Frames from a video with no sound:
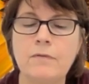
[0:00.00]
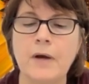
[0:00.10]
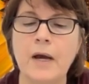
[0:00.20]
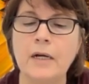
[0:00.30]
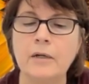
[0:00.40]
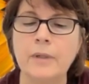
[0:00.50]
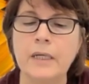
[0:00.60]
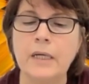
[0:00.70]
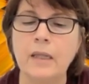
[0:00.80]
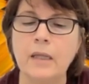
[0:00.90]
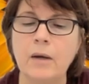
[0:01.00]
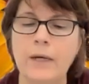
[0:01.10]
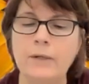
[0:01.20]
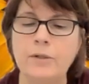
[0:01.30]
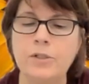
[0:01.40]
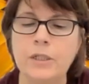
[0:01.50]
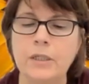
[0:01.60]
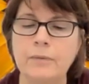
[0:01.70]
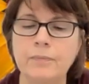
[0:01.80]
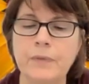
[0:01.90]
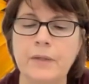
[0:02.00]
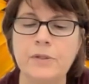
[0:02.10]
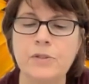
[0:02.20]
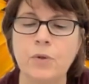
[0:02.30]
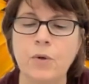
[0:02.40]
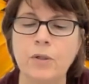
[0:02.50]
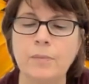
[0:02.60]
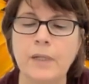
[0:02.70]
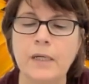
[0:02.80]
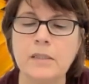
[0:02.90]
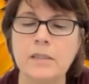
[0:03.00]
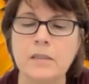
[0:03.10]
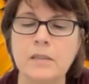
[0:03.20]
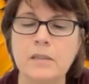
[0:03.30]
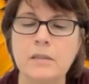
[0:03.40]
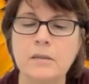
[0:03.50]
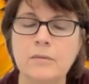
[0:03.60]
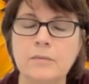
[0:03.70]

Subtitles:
Fiery yellow energy at the solar plexus.